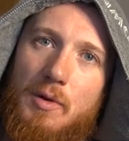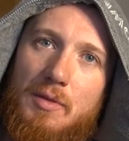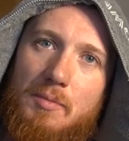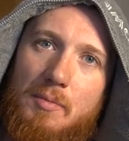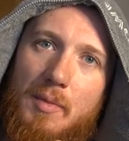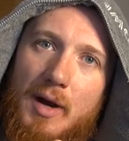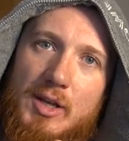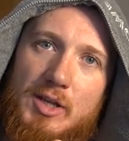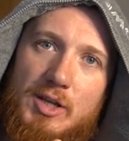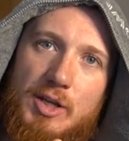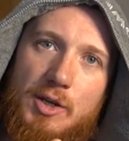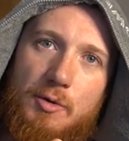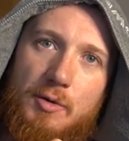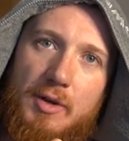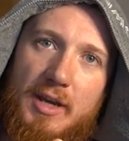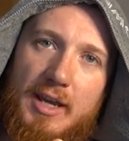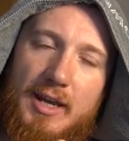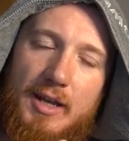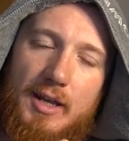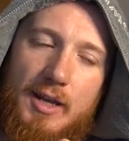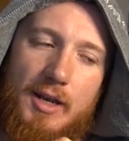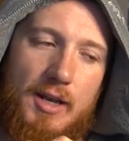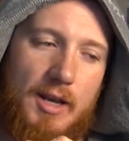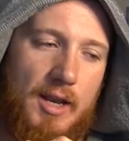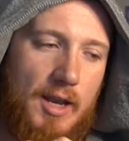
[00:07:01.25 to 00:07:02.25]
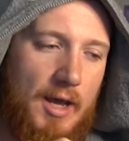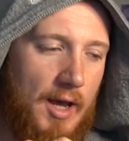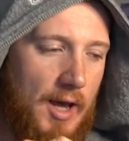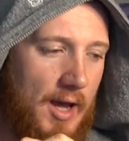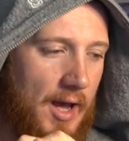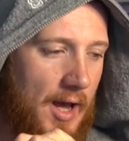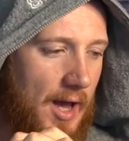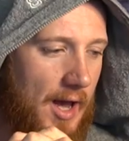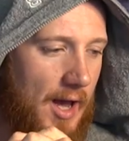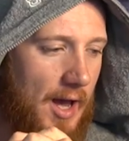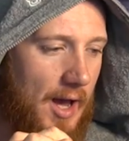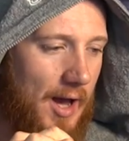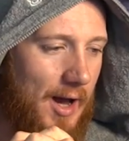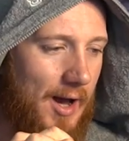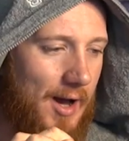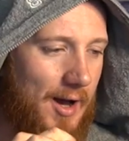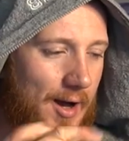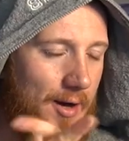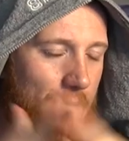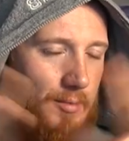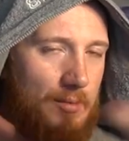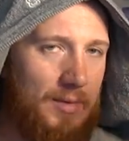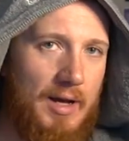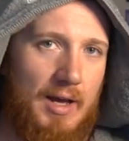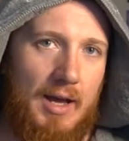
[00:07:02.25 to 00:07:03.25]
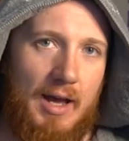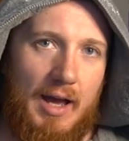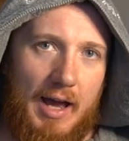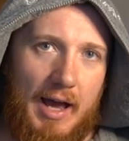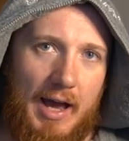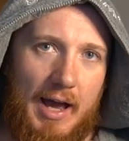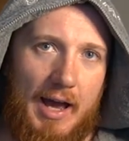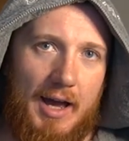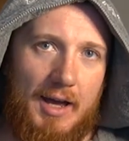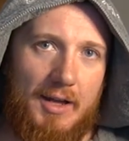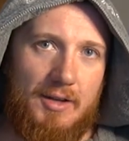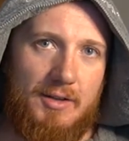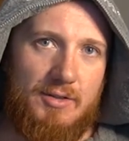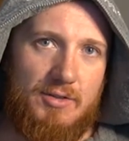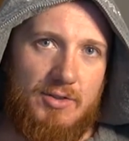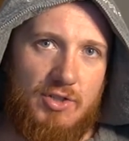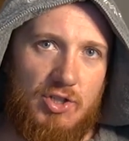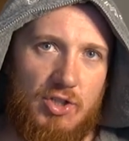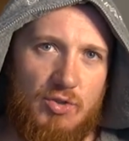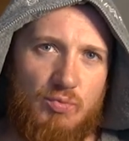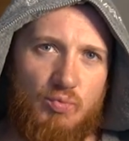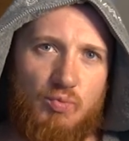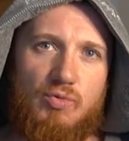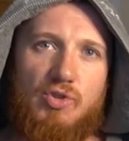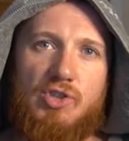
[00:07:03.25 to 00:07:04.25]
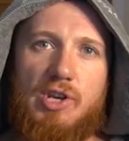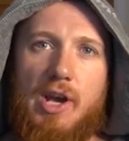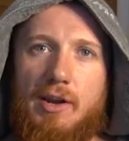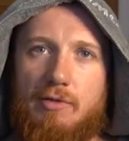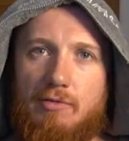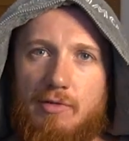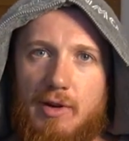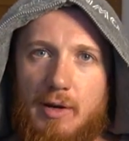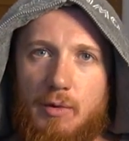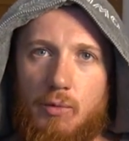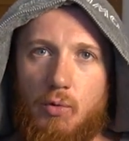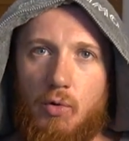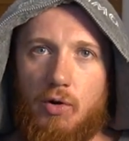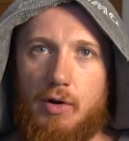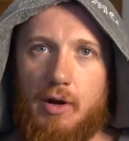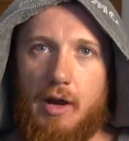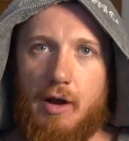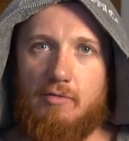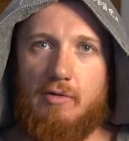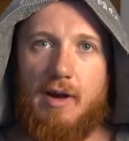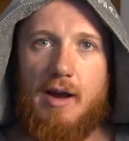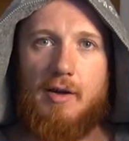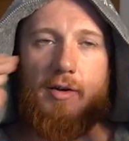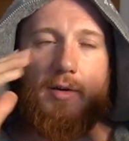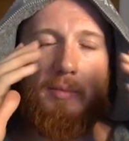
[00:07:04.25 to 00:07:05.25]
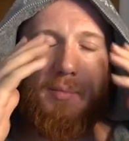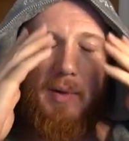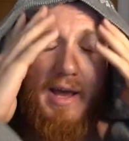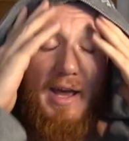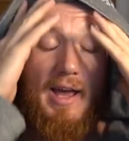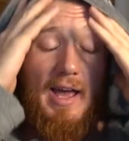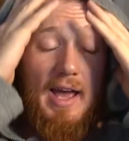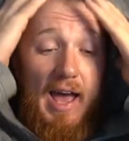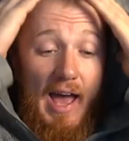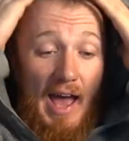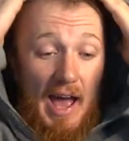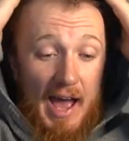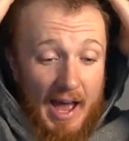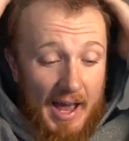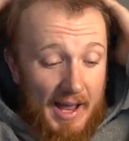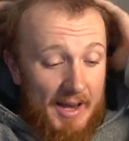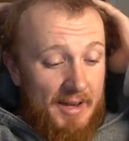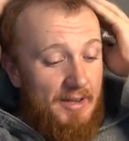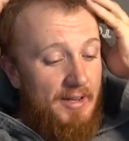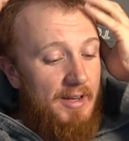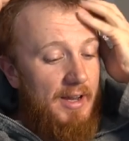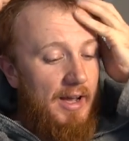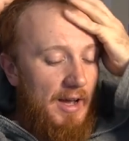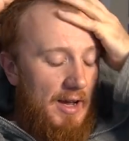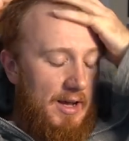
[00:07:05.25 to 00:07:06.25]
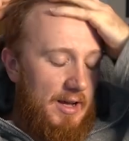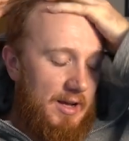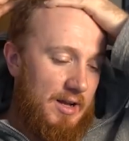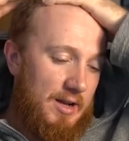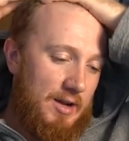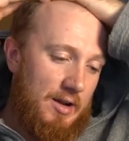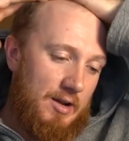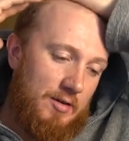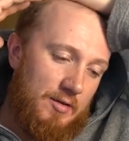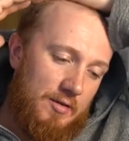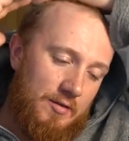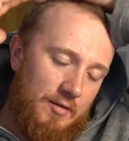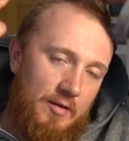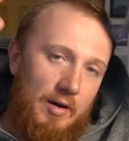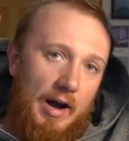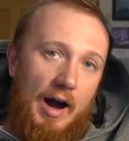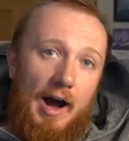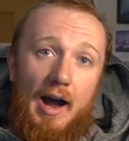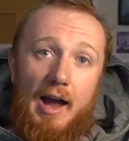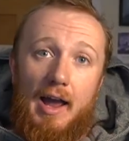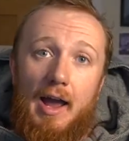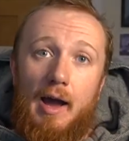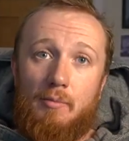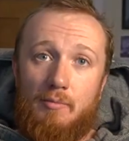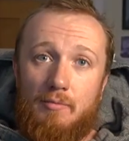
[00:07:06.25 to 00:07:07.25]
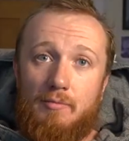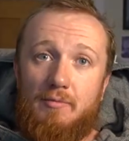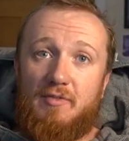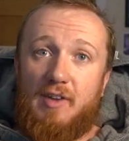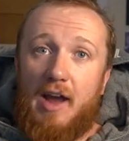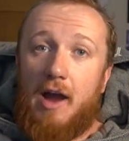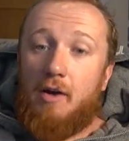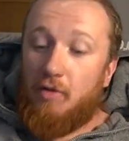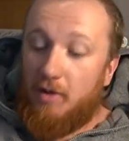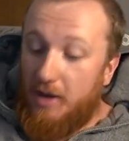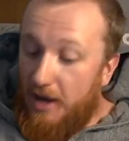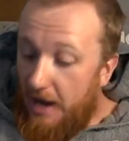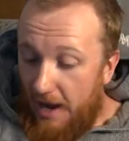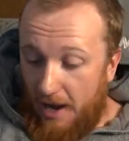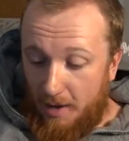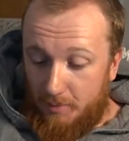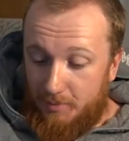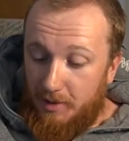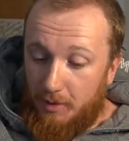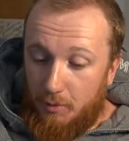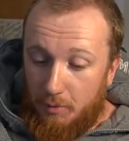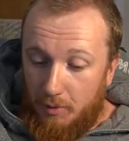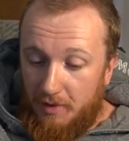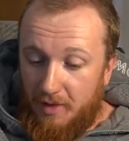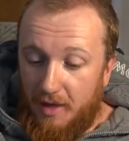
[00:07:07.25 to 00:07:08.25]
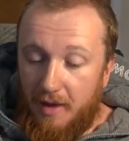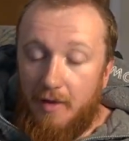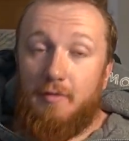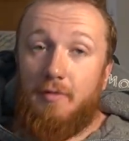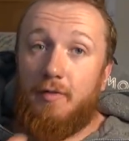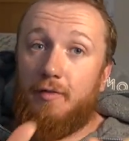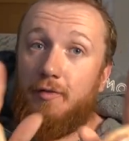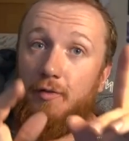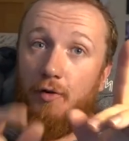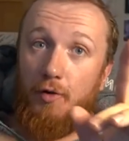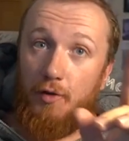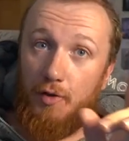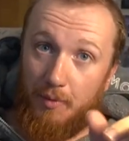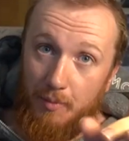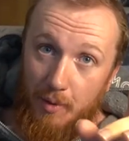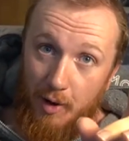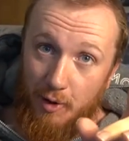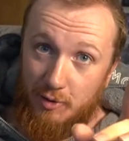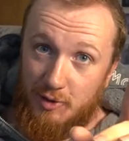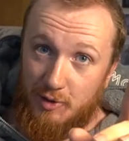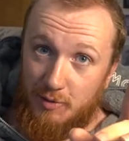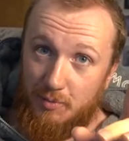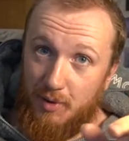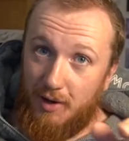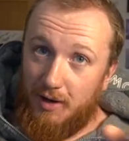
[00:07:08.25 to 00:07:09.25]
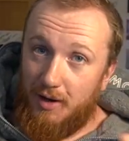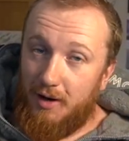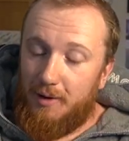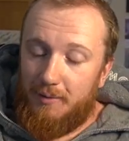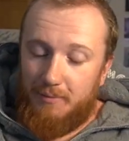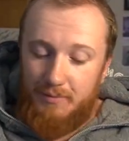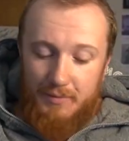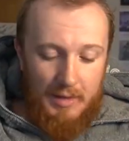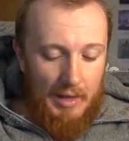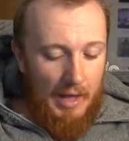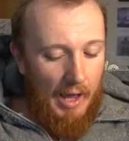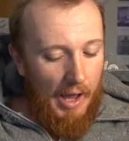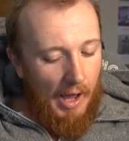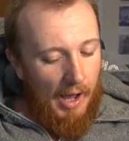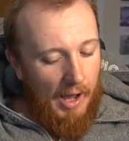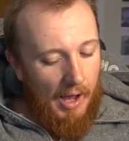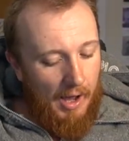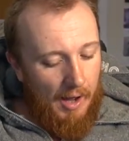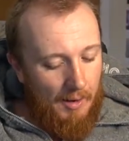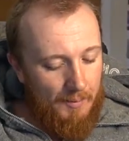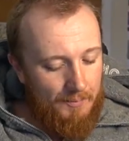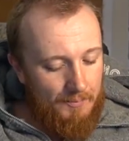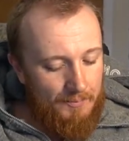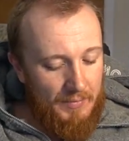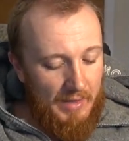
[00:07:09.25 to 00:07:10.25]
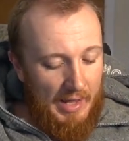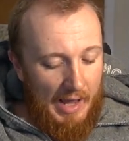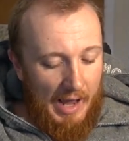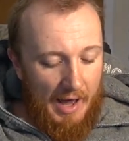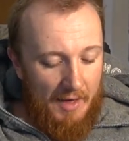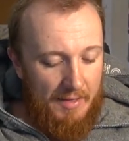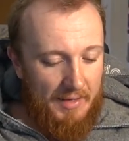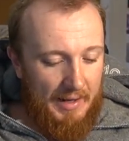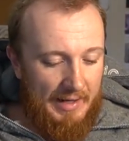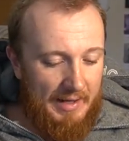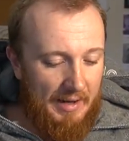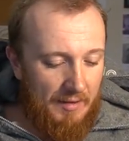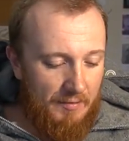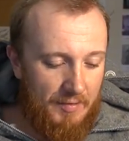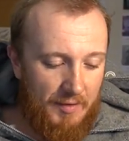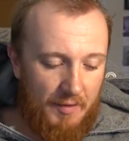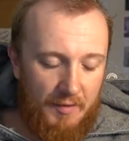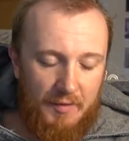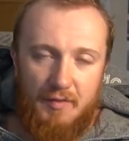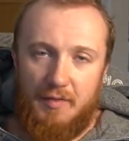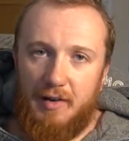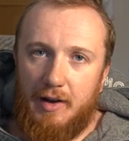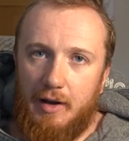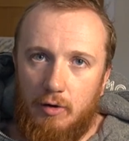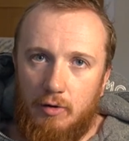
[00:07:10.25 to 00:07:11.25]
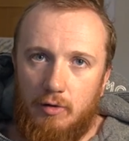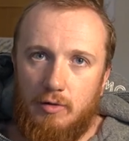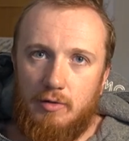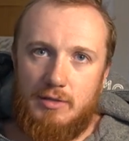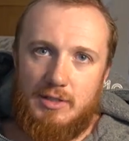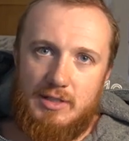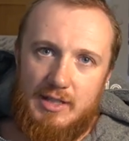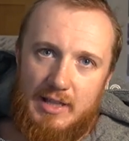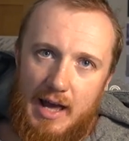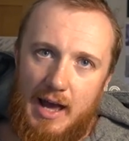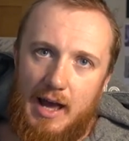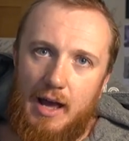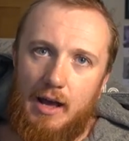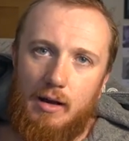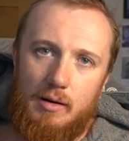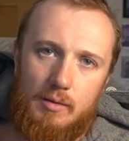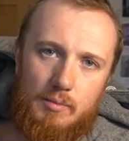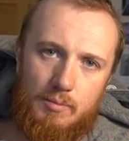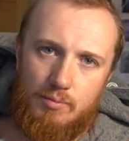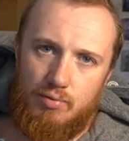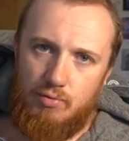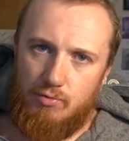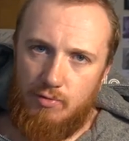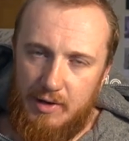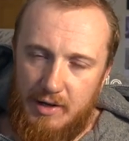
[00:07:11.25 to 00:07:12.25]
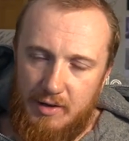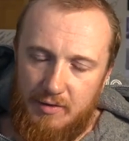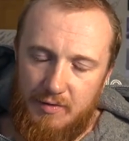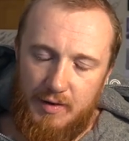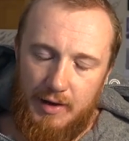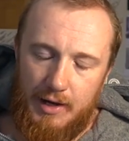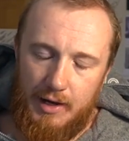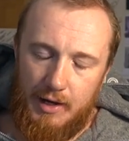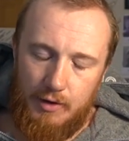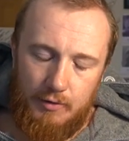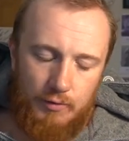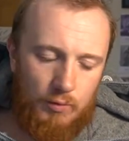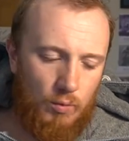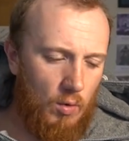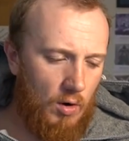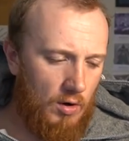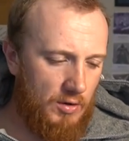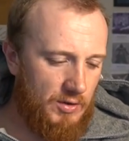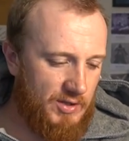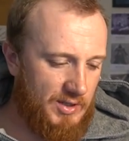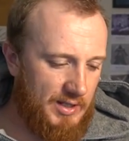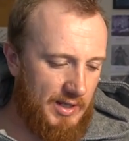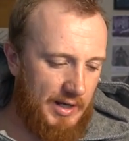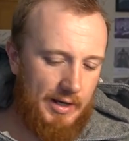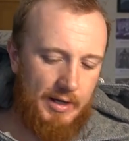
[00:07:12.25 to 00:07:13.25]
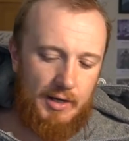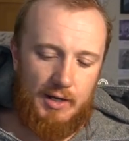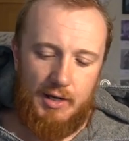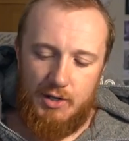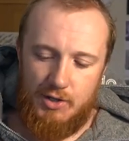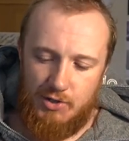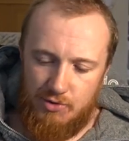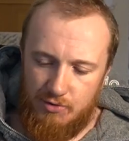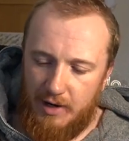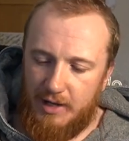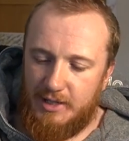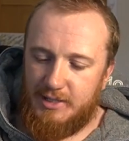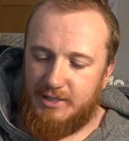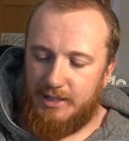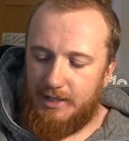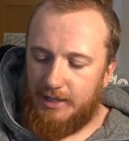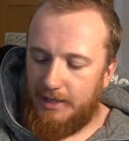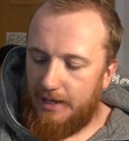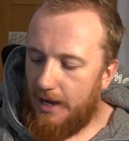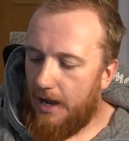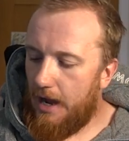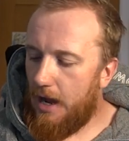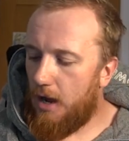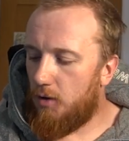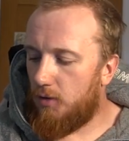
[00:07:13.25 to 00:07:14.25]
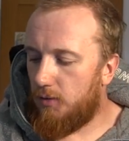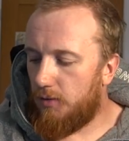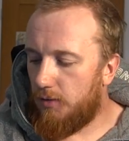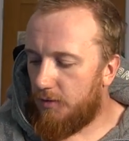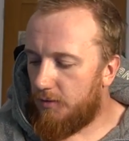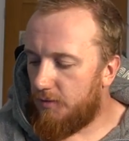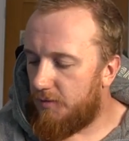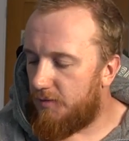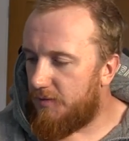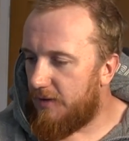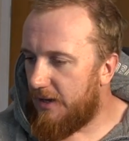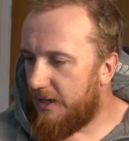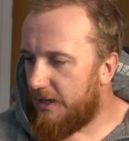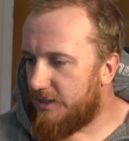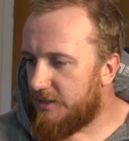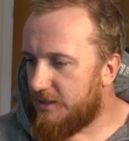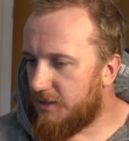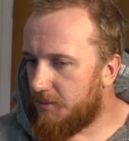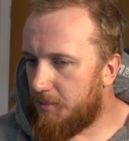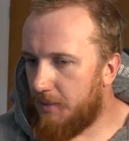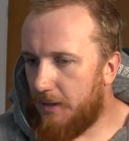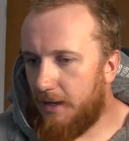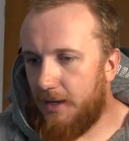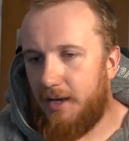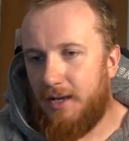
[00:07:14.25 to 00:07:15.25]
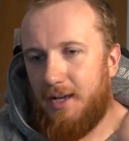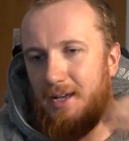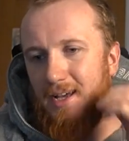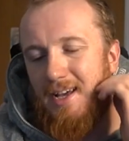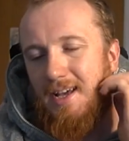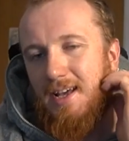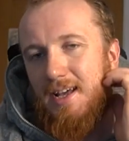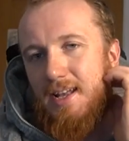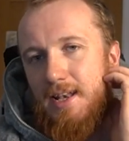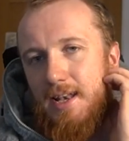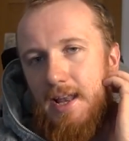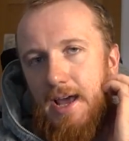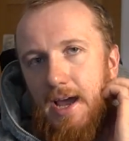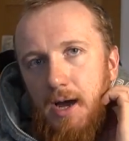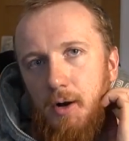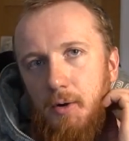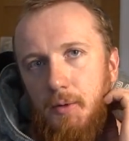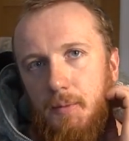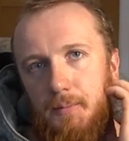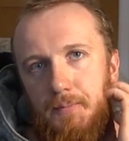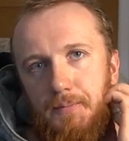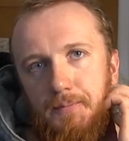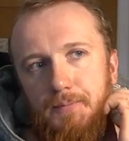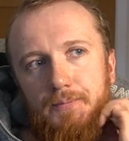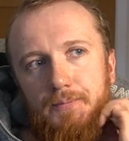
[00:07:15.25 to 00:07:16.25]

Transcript: with my new kitten, um, and just generally worn it around a bit. And I am very happy with it for the most part. Um, I think it fulfills that briefing of wanting a dressing gown that fits a bit. Now,